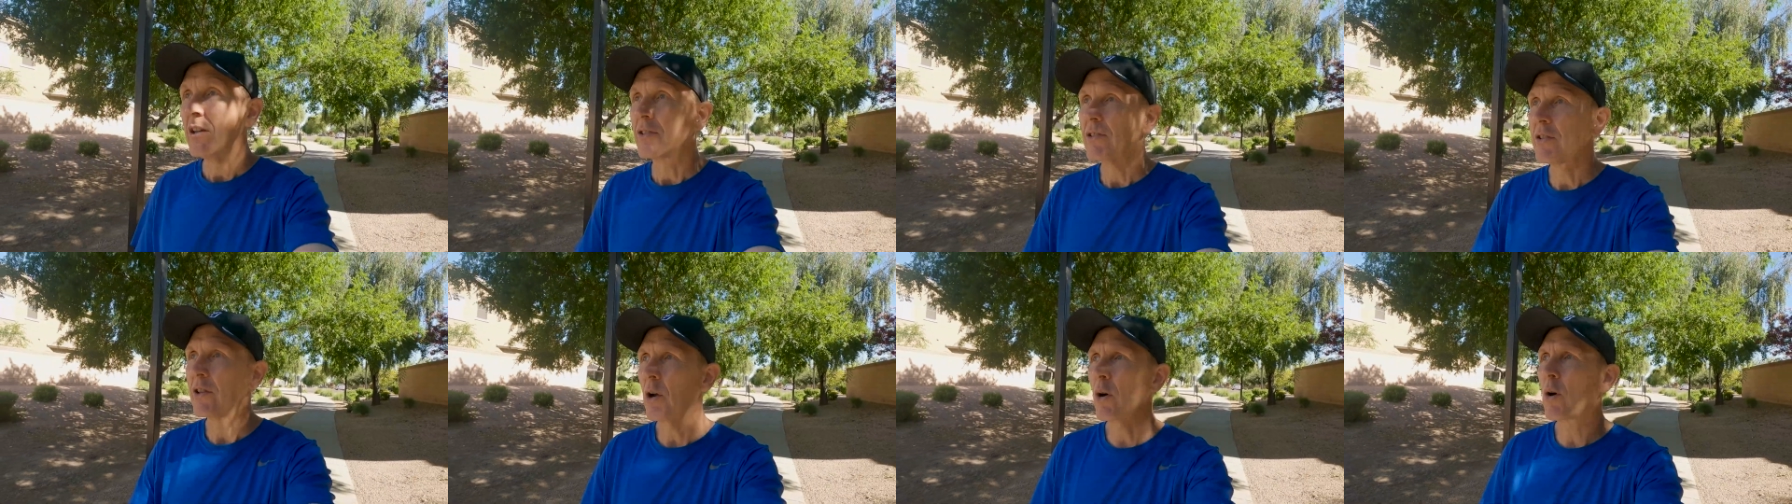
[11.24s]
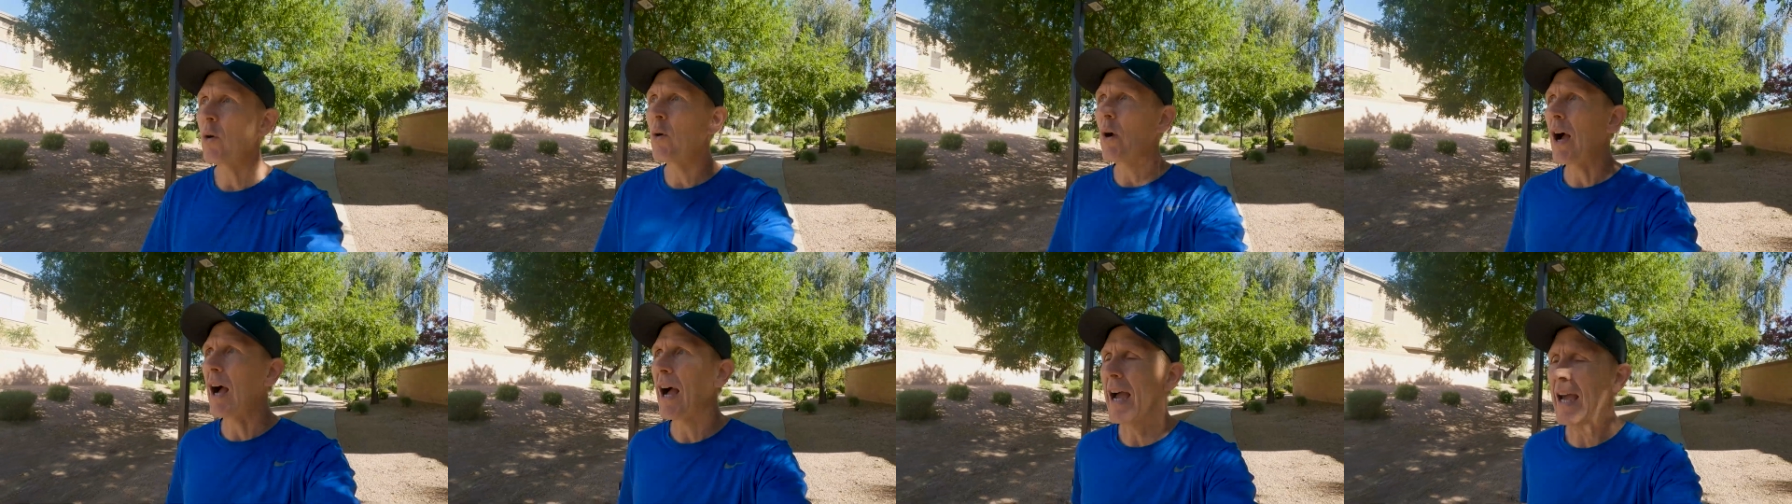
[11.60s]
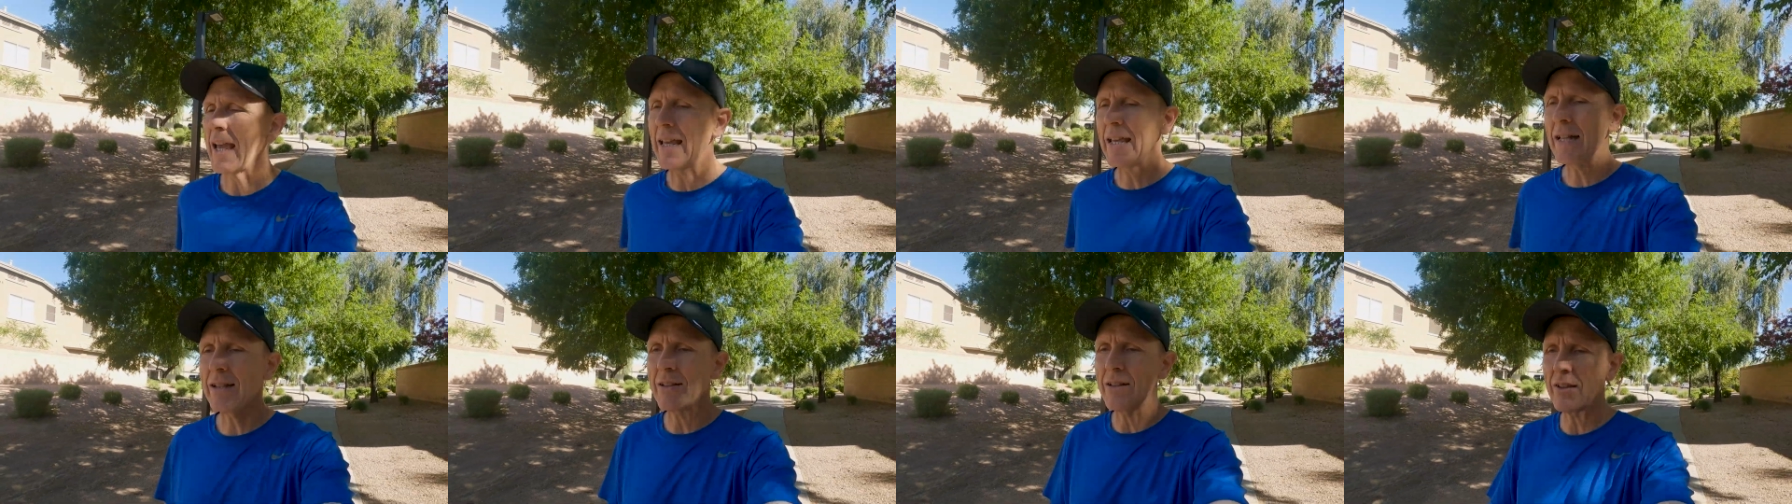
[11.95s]
So
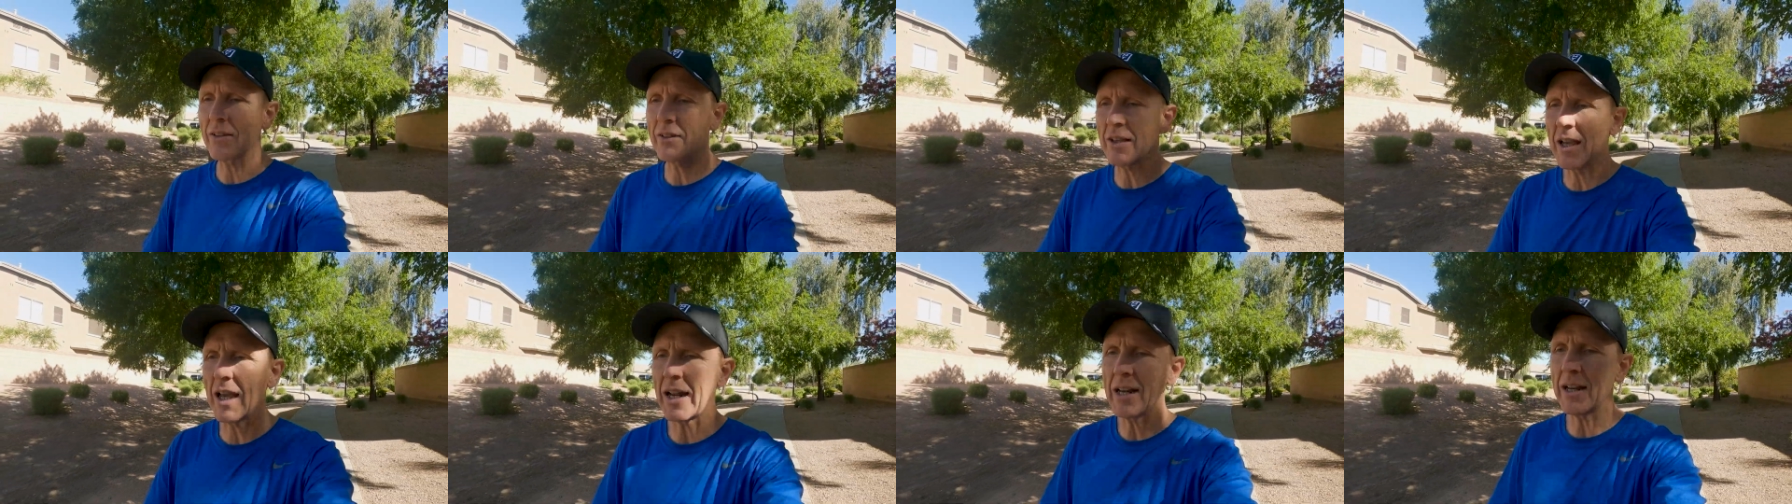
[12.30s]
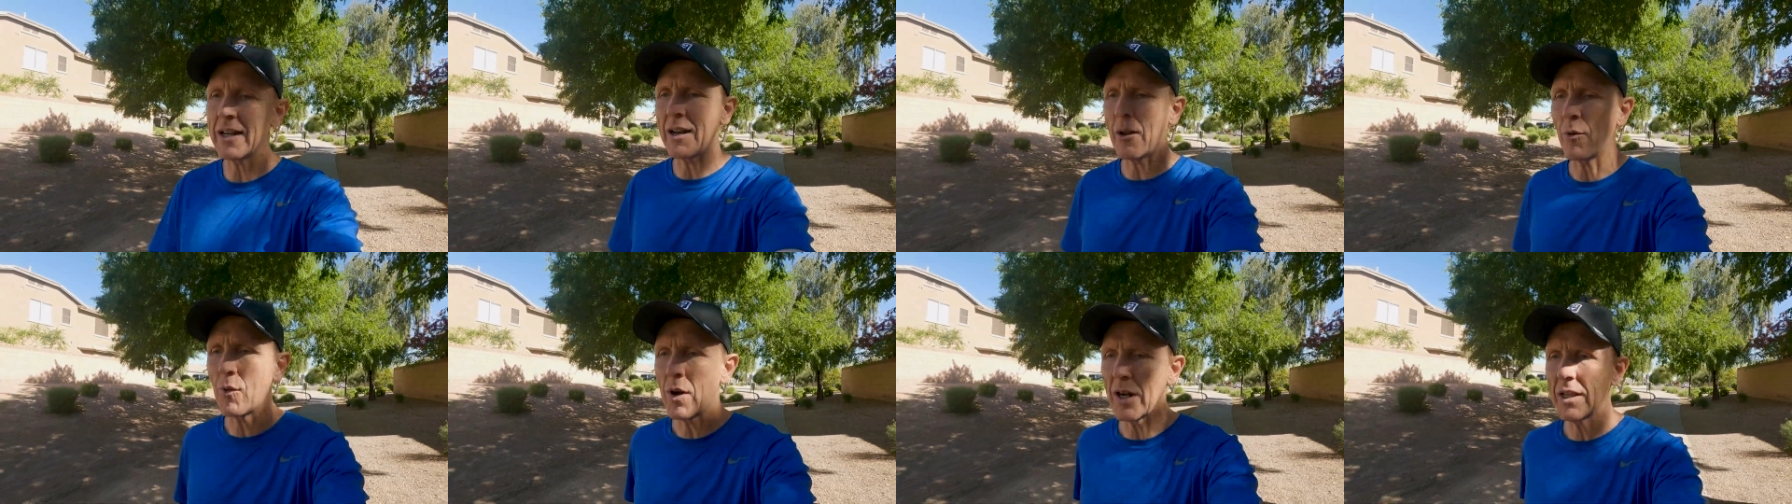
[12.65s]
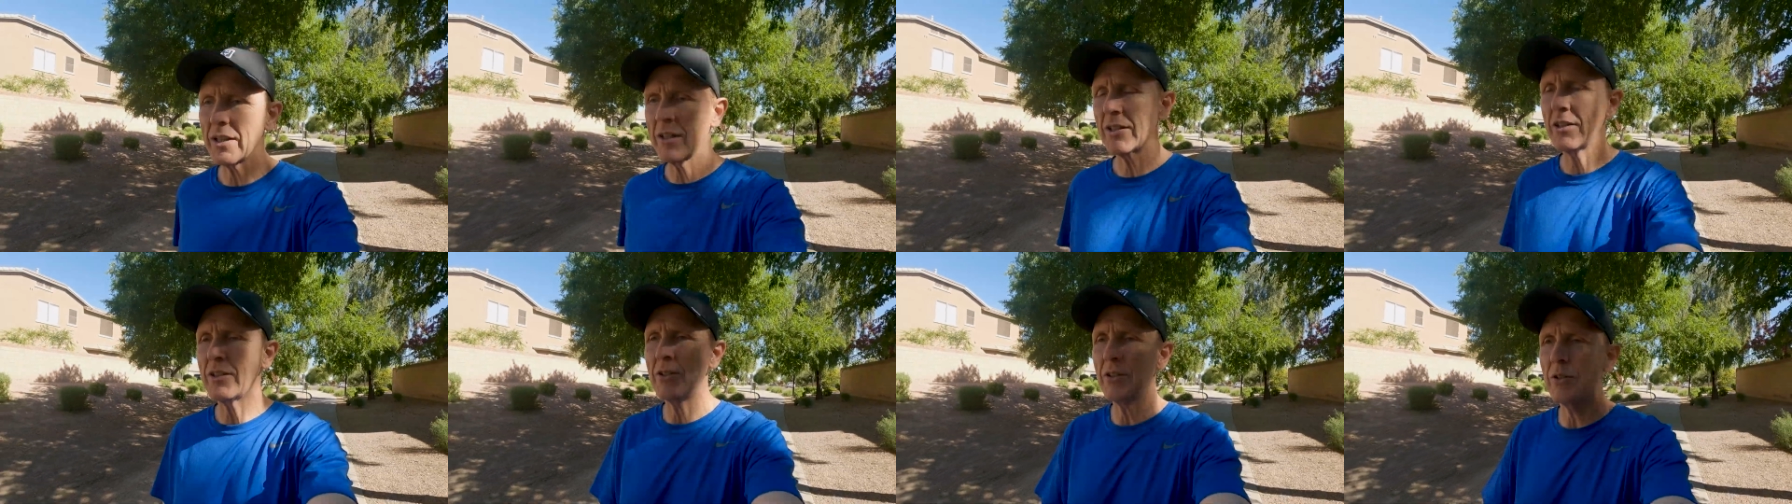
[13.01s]
I decided I
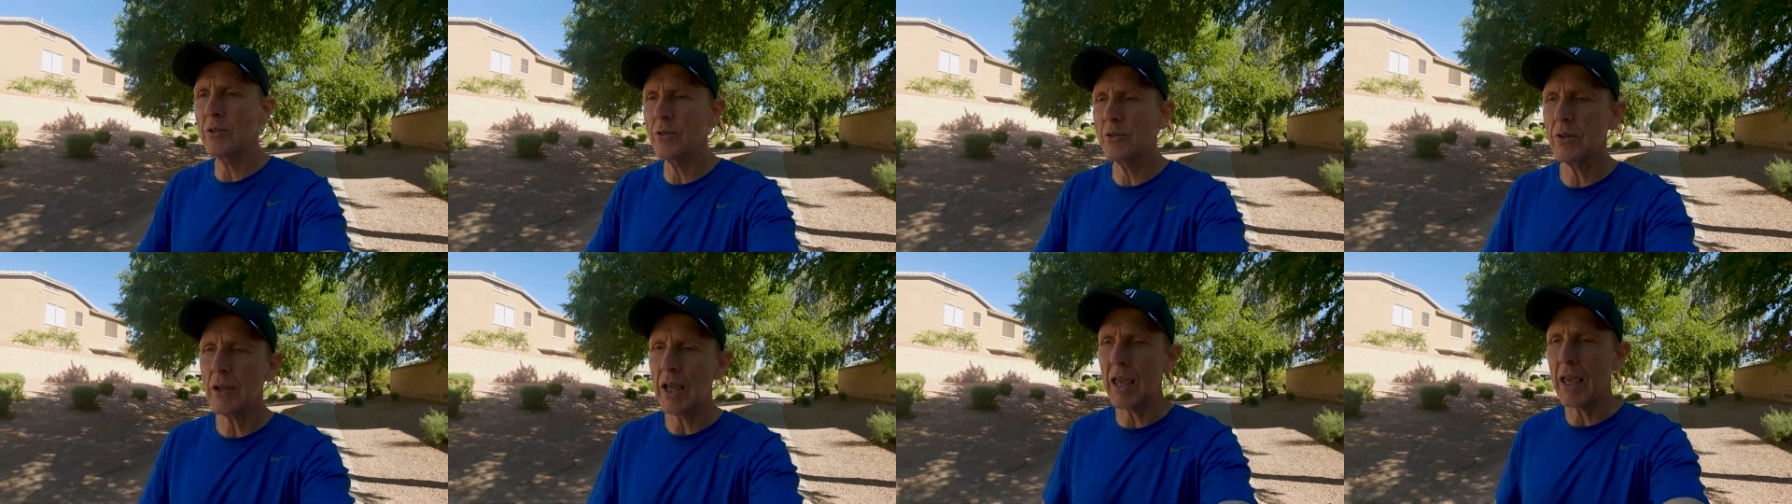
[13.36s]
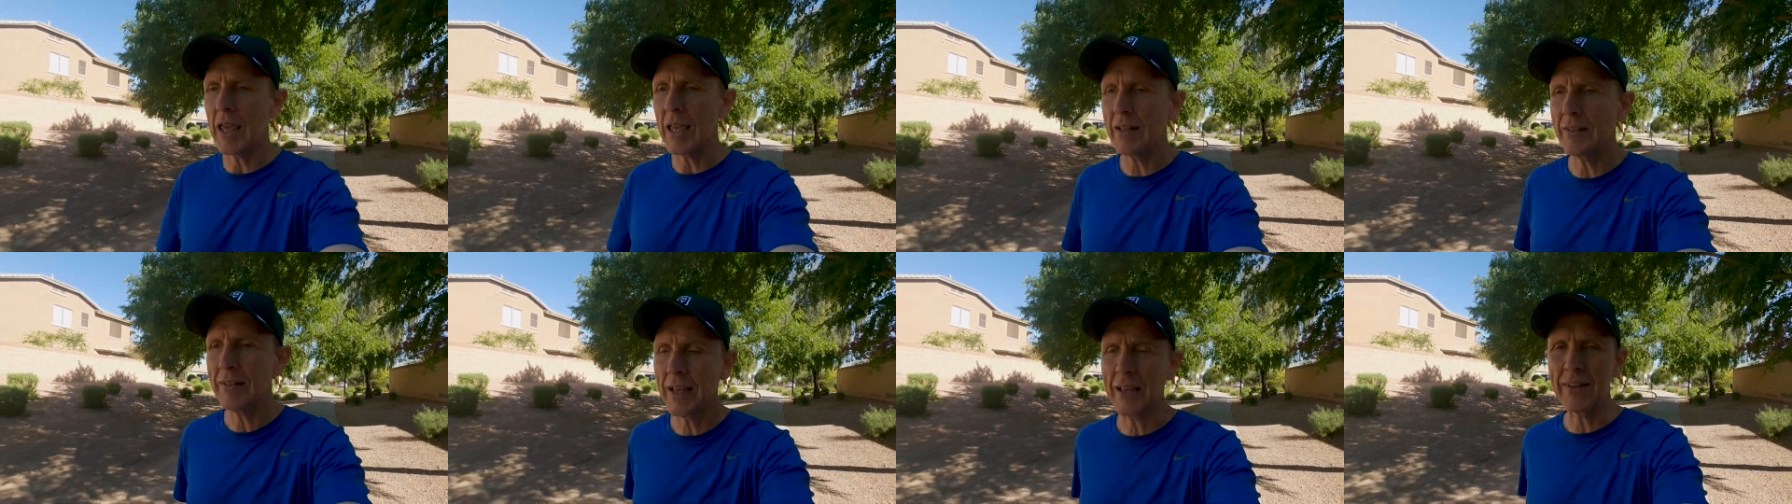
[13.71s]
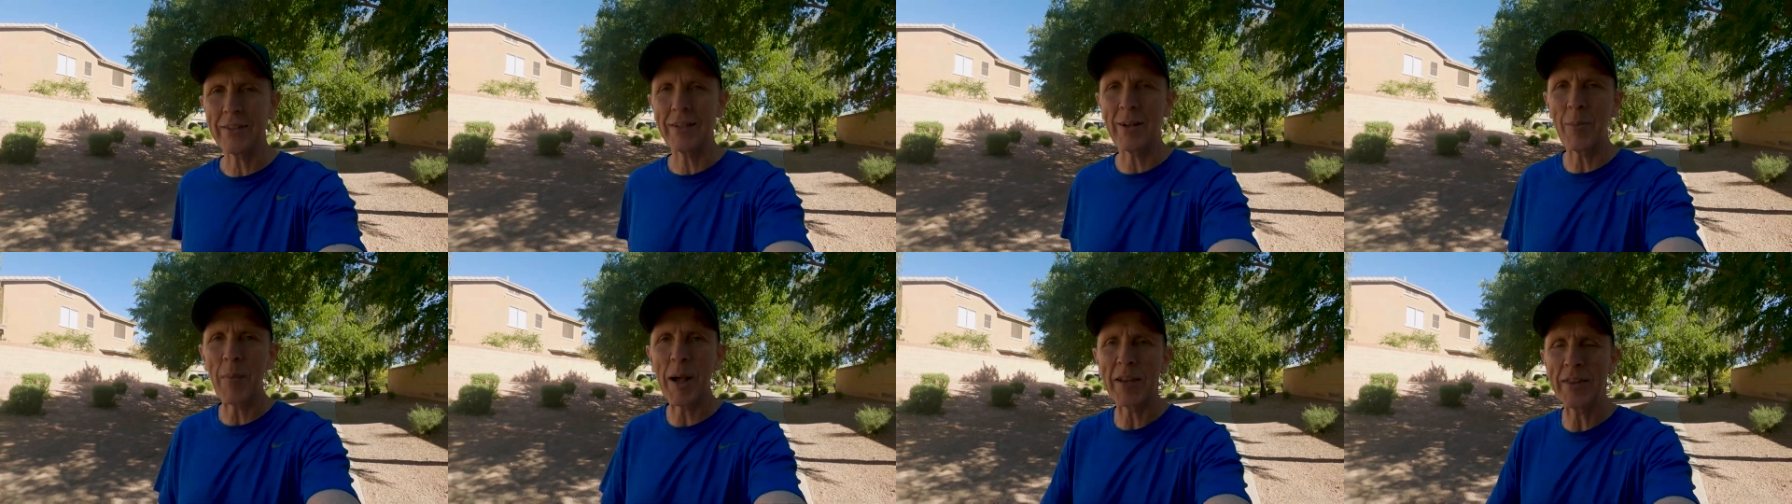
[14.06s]
wanted to do a
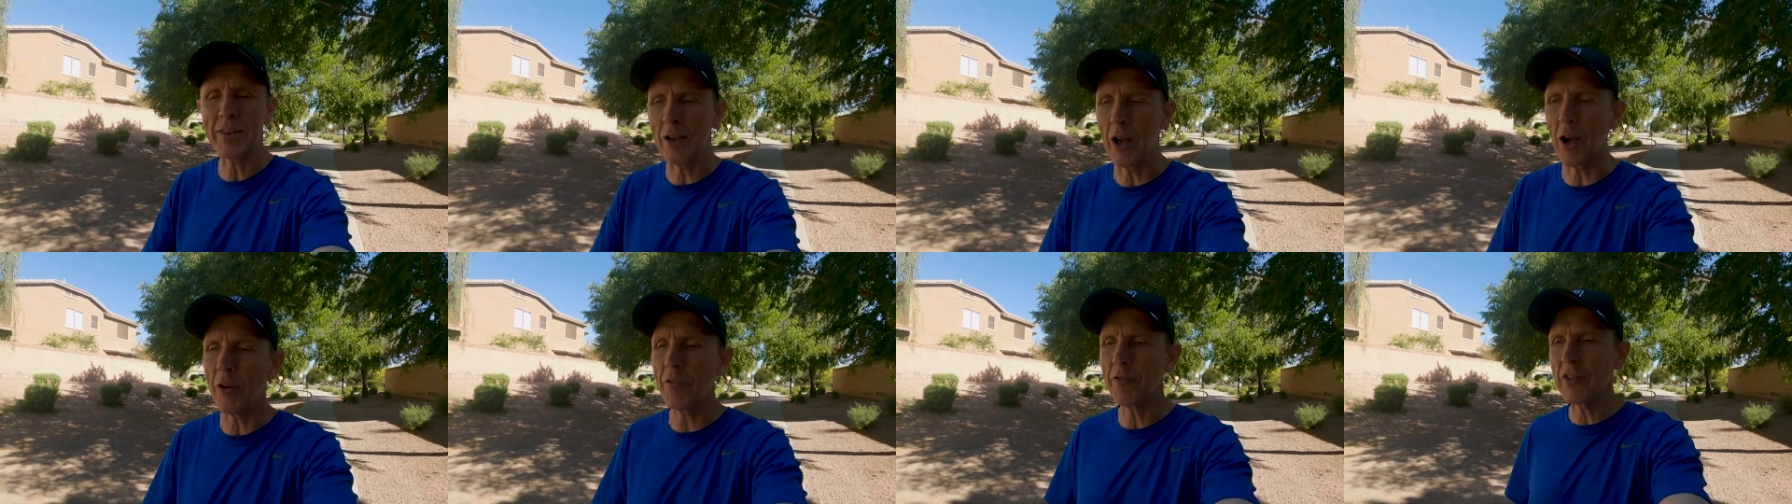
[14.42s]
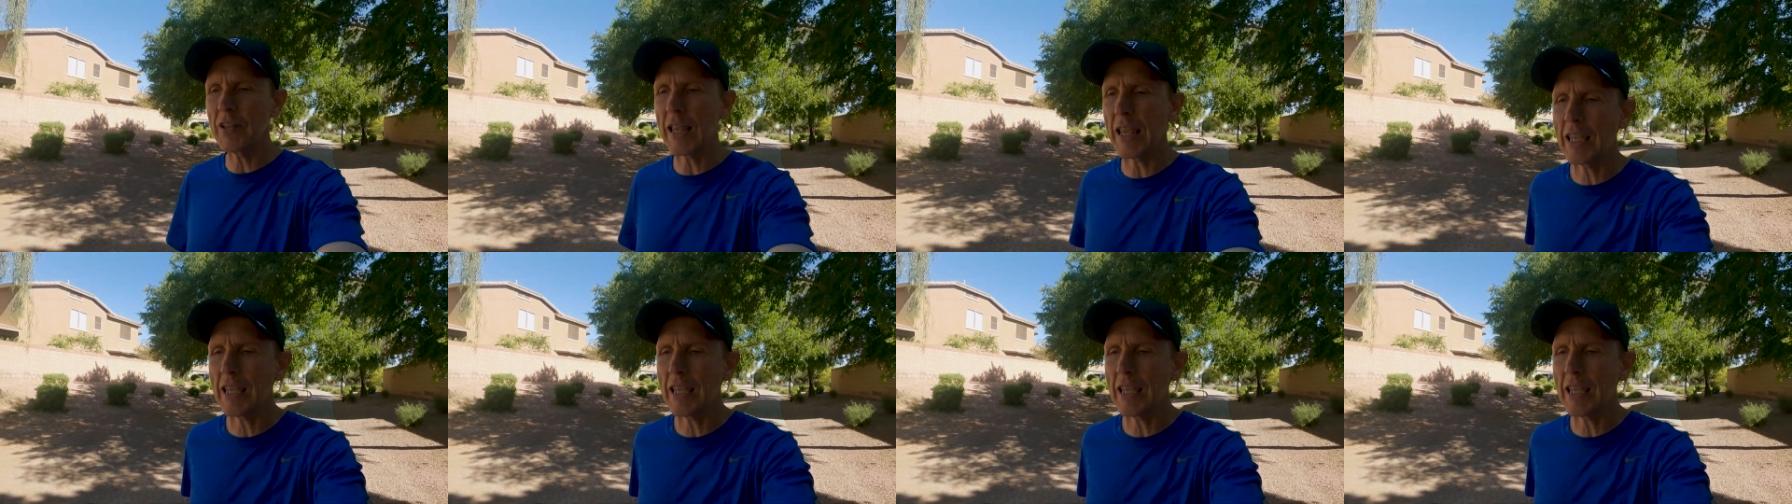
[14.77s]
test on myself,